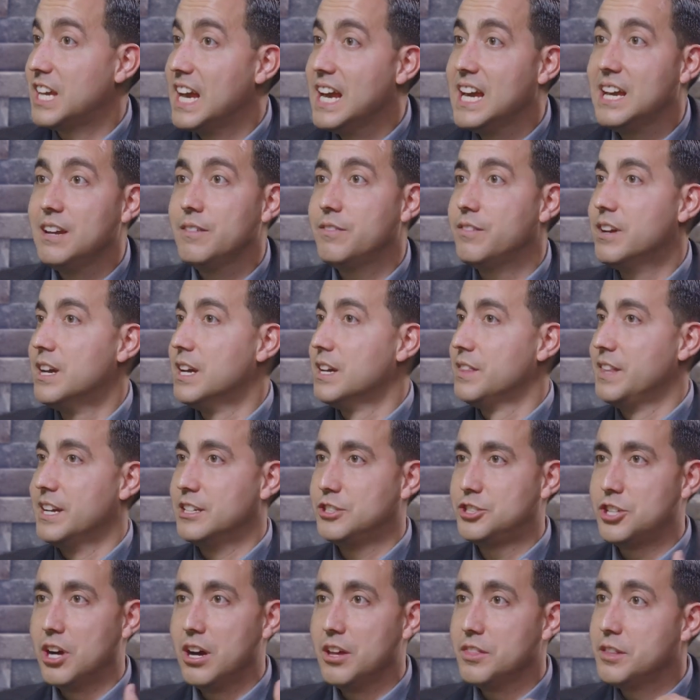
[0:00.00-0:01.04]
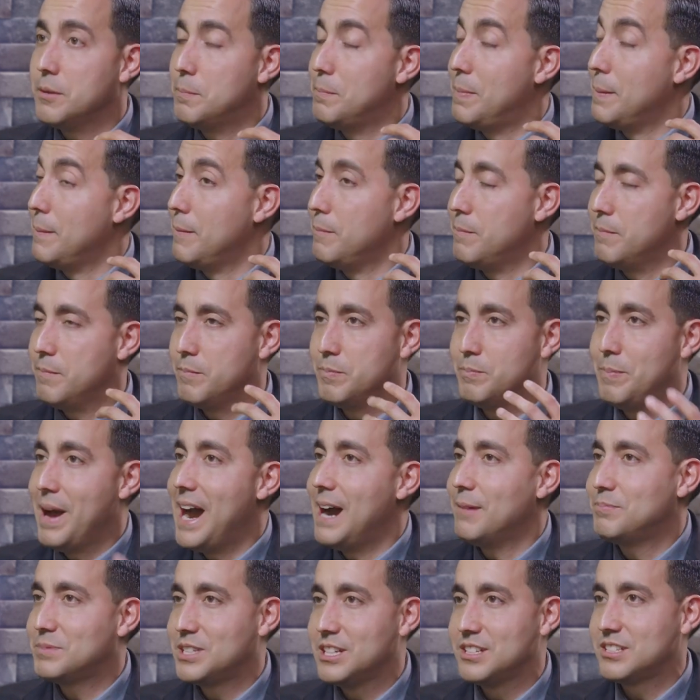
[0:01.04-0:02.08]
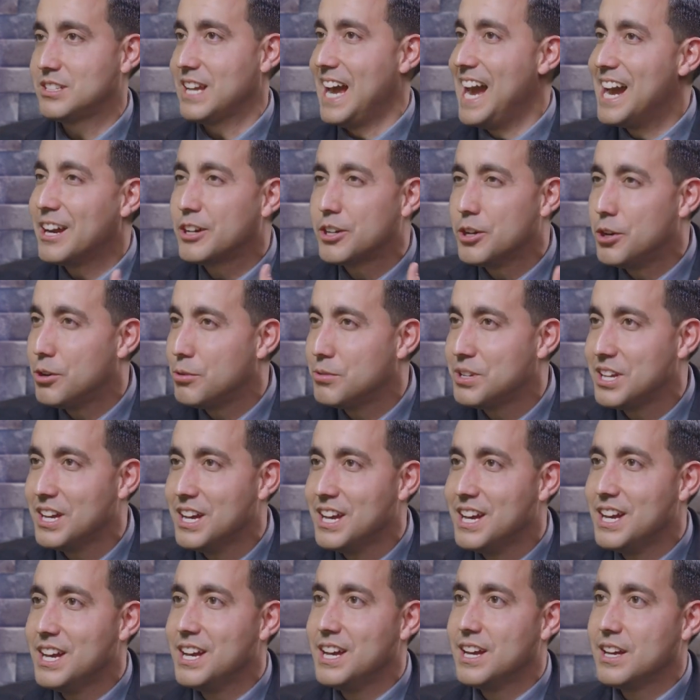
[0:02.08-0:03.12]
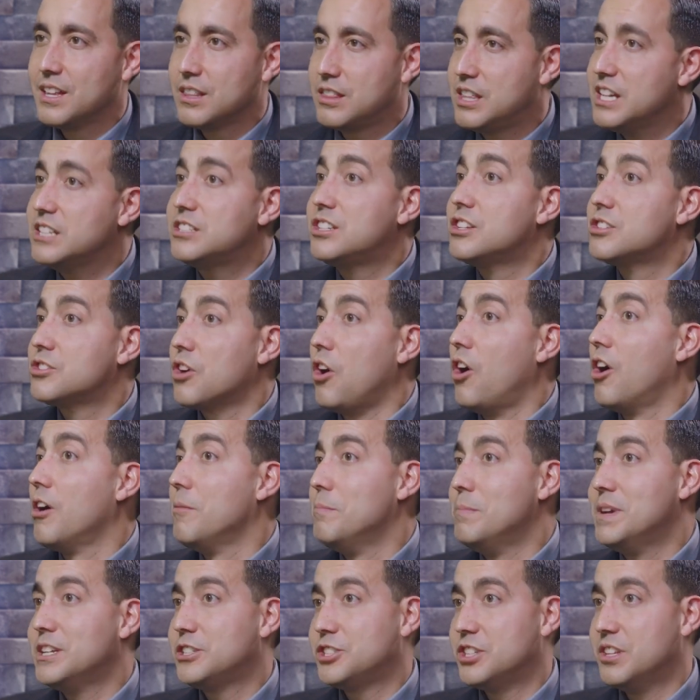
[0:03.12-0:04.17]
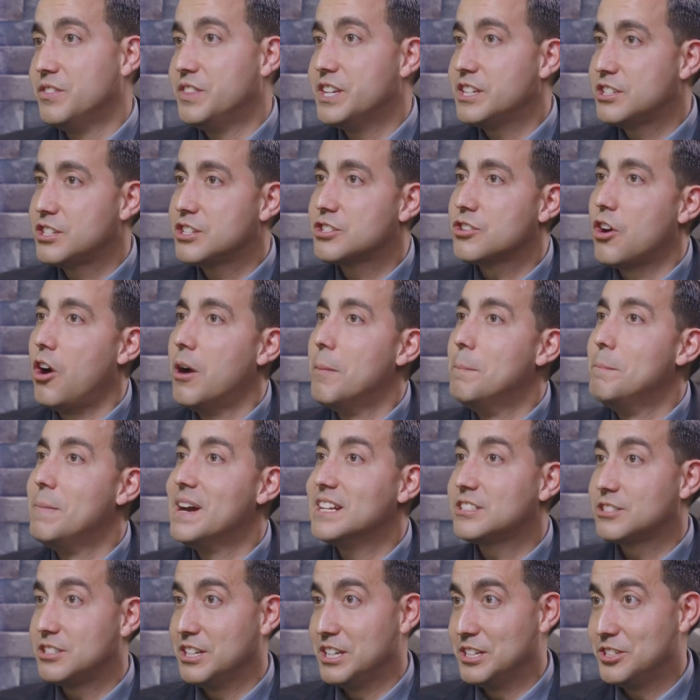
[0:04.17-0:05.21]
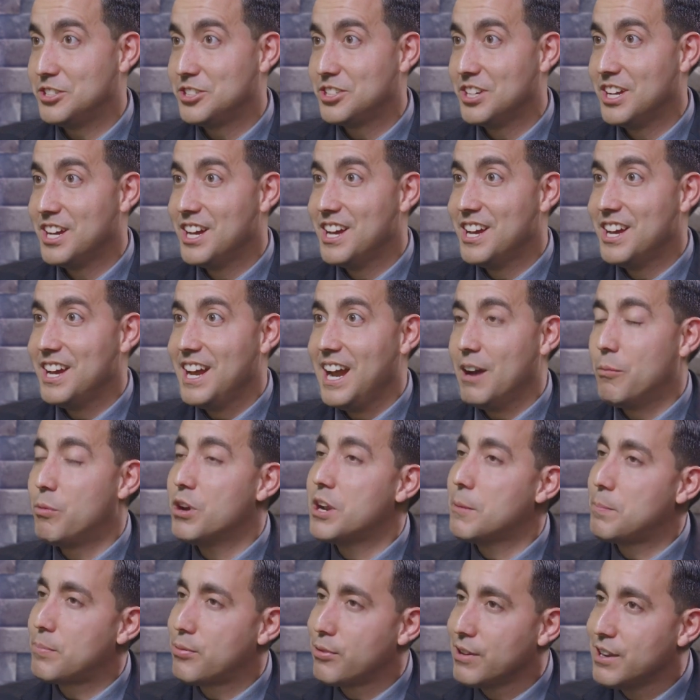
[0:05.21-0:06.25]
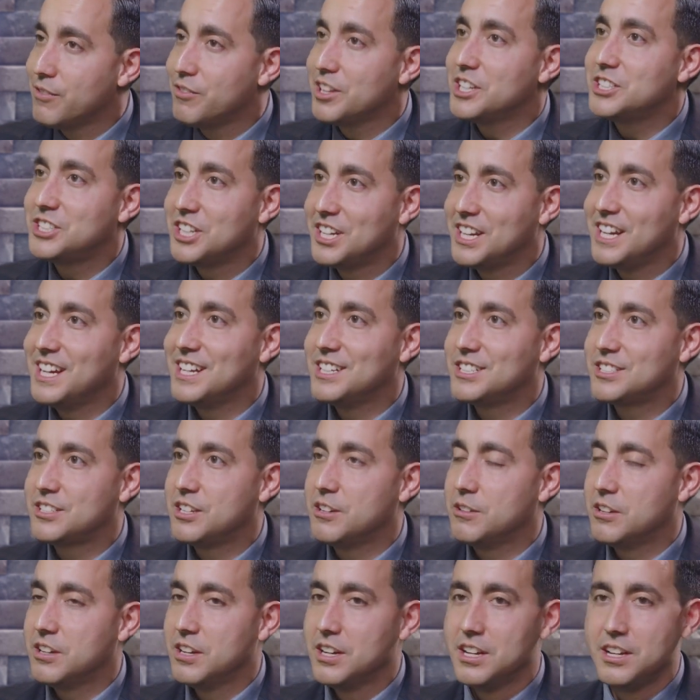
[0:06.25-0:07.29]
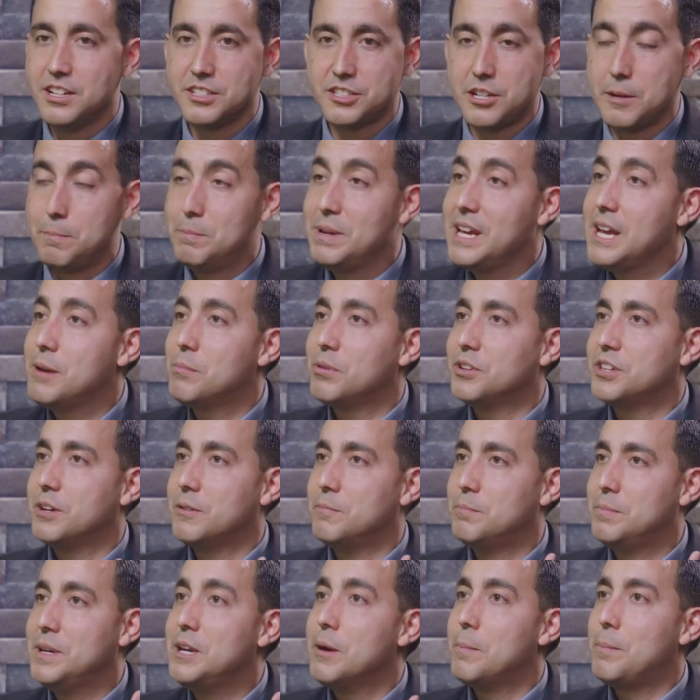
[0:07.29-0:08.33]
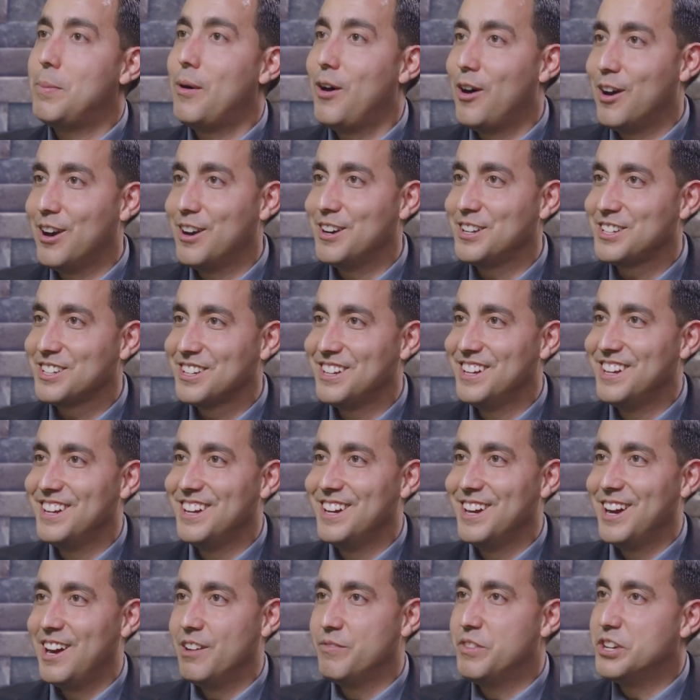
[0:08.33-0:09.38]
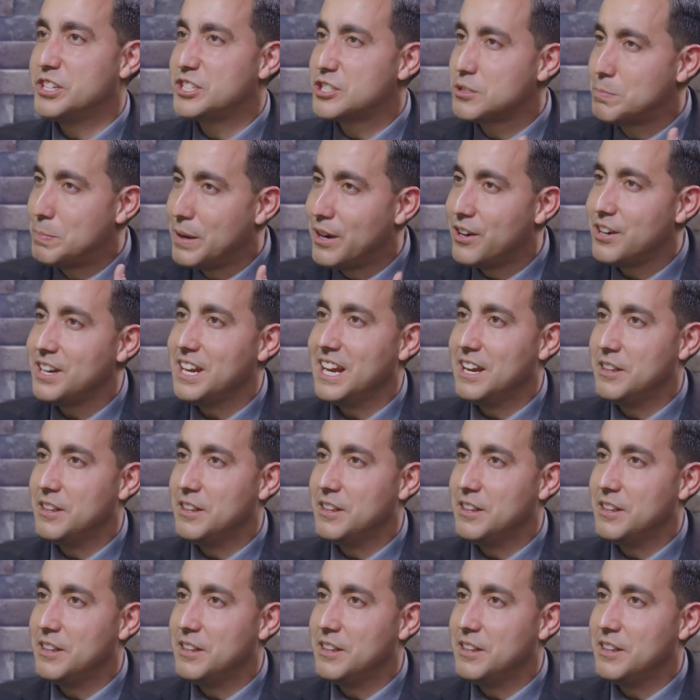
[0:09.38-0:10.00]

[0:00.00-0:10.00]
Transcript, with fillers: gave, that John the Baptist echoed. This is our mission. This is our message, and what a privilege it is to to be able to be a part of the spirit